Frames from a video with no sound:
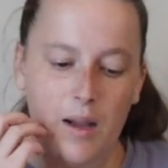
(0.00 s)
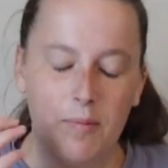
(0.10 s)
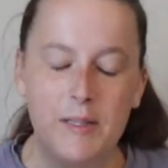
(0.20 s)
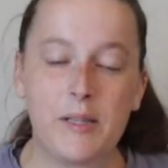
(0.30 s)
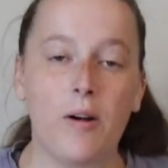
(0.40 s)

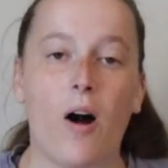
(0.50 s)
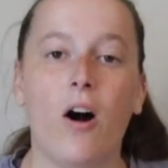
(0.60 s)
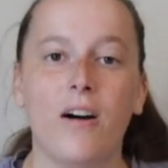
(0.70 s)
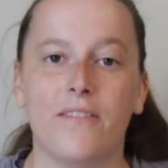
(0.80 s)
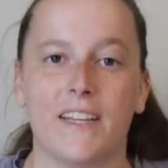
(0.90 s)
but so
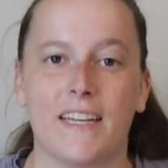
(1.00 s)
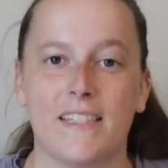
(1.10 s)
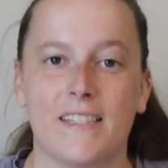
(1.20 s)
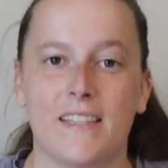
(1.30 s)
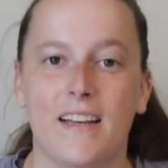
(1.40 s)
all of
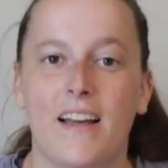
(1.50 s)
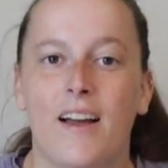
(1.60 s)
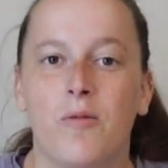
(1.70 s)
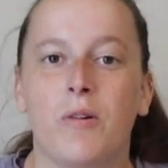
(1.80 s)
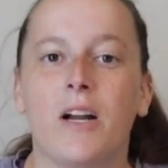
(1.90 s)
this
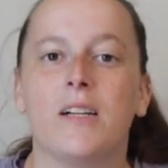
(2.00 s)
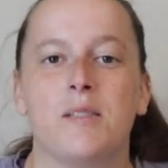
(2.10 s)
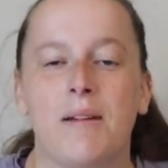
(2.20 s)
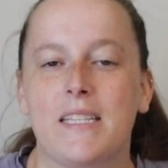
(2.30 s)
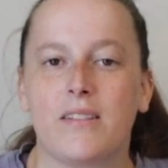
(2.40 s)
went on
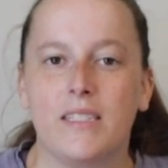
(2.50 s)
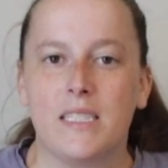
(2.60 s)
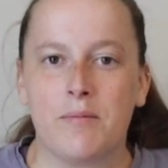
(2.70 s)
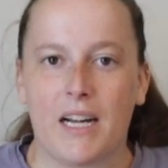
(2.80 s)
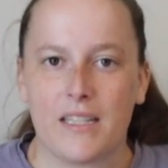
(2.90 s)
to basically
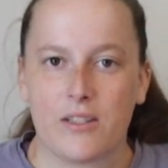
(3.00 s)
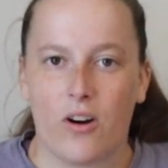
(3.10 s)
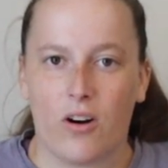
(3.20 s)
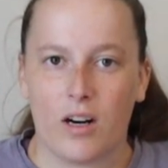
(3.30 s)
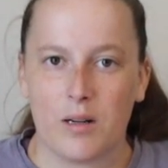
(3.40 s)
demonize
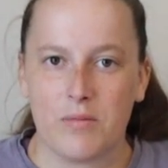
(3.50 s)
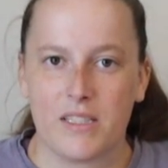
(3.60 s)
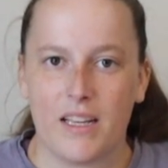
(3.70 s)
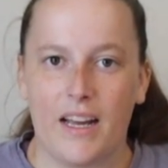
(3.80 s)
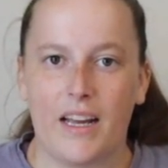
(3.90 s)

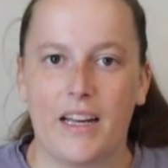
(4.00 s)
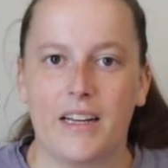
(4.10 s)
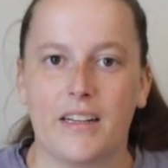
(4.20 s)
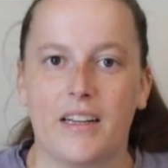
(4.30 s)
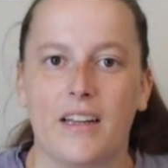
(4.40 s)
carbs,
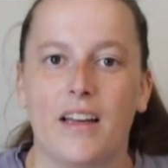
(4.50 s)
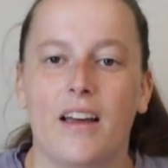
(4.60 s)
and